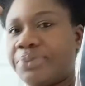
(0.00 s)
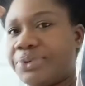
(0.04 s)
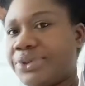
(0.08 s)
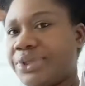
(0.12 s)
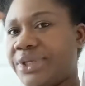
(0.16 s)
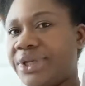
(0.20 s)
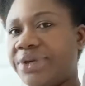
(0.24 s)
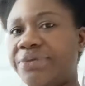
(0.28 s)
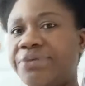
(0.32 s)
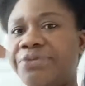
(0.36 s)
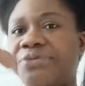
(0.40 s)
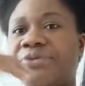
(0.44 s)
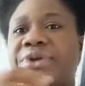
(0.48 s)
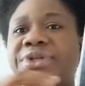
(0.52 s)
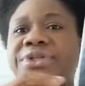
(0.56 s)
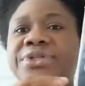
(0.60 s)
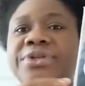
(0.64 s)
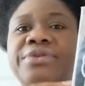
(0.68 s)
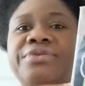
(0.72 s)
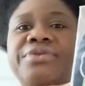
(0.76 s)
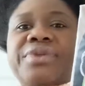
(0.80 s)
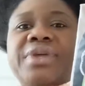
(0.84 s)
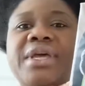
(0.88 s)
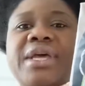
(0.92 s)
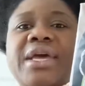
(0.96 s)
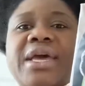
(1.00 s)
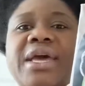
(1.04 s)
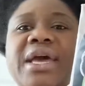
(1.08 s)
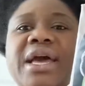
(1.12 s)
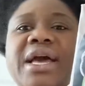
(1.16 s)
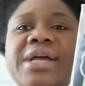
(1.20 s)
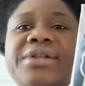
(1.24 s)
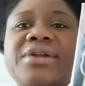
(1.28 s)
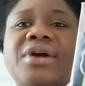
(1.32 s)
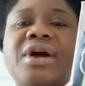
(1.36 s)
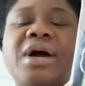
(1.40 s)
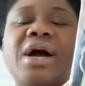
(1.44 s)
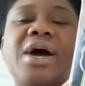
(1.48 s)
put in front of the
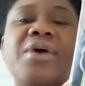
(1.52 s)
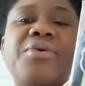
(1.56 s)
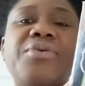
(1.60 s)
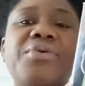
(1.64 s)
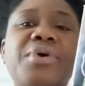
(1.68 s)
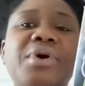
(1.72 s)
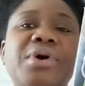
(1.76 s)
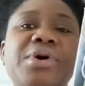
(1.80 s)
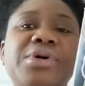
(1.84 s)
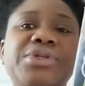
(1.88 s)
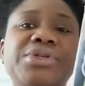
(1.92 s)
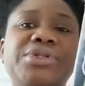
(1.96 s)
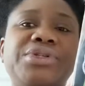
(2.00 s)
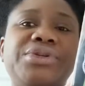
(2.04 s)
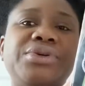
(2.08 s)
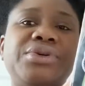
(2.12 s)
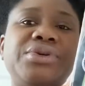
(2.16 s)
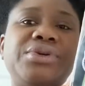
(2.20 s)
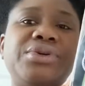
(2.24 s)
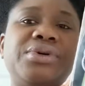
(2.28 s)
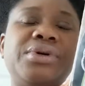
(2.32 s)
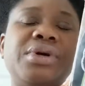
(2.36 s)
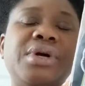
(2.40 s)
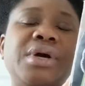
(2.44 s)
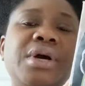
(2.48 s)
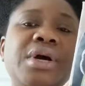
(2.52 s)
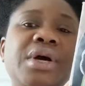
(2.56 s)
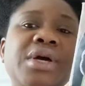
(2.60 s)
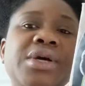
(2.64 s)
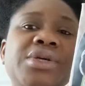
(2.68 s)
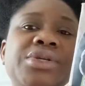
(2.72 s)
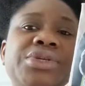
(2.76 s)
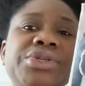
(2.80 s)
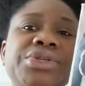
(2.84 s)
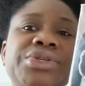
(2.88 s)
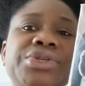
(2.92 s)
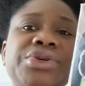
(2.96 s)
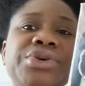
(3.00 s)
hair. And I will also
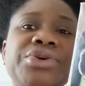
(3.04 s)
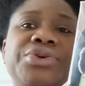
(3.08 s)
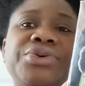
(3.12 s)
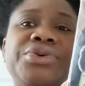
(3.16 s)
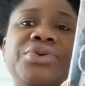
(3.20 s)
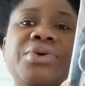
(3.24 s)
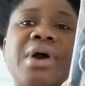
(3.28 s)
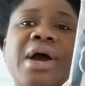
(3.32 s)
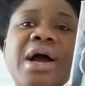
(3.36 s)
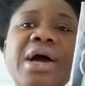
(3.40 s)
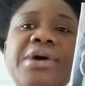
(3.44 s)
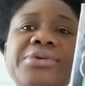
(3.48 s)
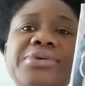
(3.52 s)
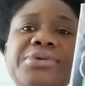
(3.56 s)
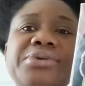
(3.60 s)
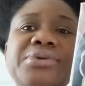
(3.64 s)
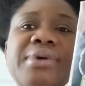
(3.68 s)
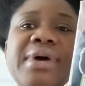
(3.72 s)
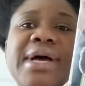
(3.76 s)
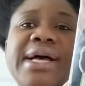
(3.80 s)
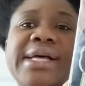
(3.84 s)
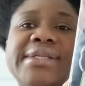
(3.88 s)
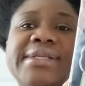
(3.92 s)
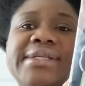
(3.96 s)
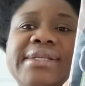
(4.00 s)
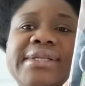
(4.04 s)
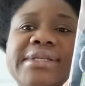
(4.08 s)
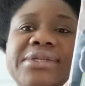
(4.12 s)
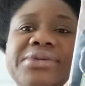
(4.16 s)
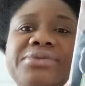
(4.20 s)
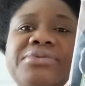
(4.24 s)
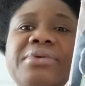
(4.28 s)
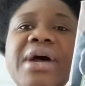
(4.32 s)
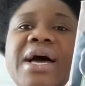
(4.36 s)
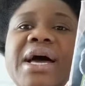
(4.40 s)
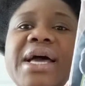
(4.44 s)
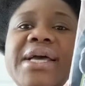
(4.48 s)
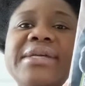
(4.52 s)
show you how to
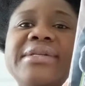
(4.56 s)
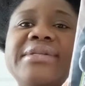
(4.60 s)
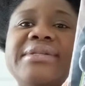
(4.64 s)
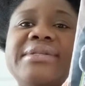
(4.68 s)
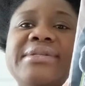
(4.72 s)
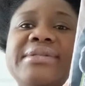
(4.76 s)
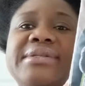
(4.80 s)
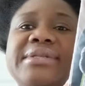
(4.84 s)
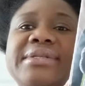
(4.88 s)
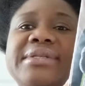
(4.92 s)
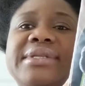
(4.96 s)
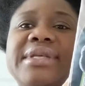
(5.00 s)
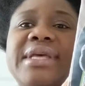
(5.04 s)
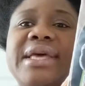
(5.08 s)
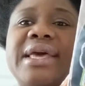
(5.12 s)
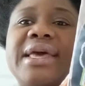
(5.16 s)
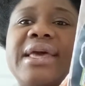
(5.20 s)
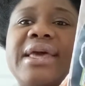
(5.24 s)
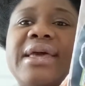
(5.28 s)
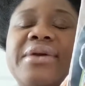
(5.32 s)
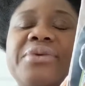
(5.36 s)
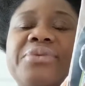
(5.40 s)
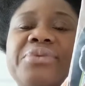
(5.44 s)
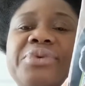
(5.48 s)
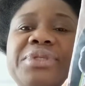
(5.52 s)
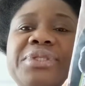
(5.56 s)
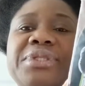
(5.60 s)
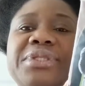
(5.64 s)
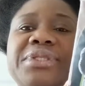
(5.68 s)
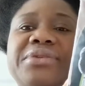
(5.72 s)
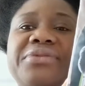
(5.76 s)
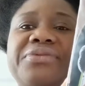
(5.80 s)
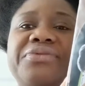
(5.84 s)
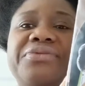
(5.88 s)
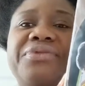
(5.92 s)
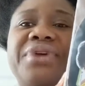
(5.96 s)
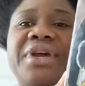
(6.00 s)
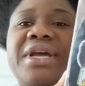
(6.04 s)
accessorize this hair with
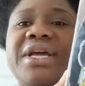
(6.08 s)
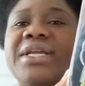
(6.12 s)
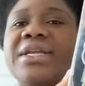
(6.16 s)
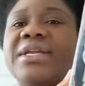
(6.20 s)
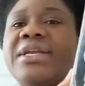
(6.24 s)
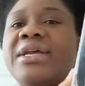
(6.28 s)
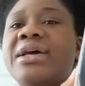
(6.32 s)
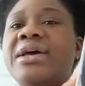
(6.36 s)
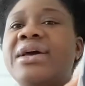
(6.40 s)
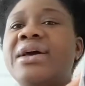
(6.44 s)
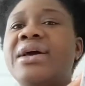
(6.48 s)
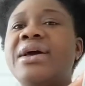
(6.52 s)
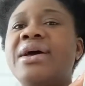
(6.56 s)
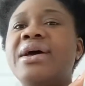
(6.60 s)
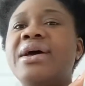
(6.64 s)
different